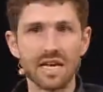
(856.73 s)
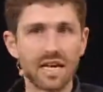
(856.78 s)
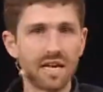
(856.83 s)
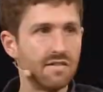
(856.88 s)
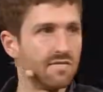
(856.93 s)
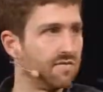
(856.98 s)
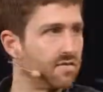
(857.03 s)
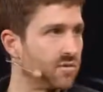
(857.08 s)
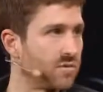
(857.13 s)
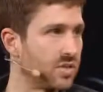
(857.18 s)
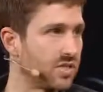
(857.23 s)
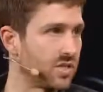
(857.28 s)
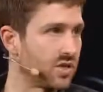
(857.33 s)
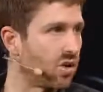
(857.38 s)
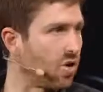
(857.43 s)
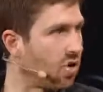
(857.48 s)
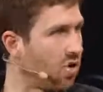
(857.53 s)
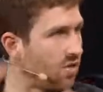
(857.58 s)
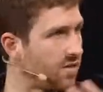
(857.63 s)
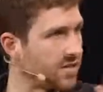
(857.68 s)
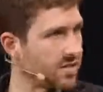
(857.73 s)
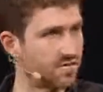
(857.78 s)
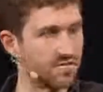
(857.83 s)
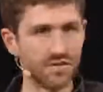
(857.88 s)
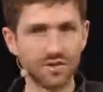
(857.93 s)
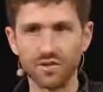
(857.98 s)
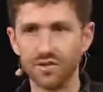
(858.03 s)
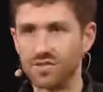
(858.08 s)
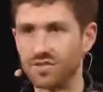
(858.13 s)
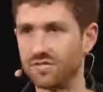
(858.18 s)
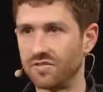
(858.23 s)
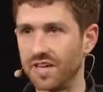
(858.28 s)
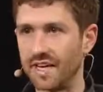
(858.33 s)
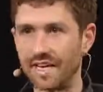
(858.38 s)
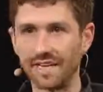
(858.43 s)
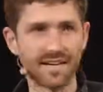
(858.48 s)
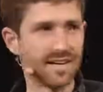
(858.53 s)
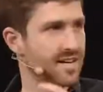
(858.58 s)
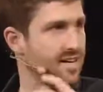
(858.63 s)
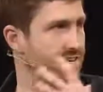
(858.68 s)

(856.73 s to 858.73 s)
influence and all these fields of like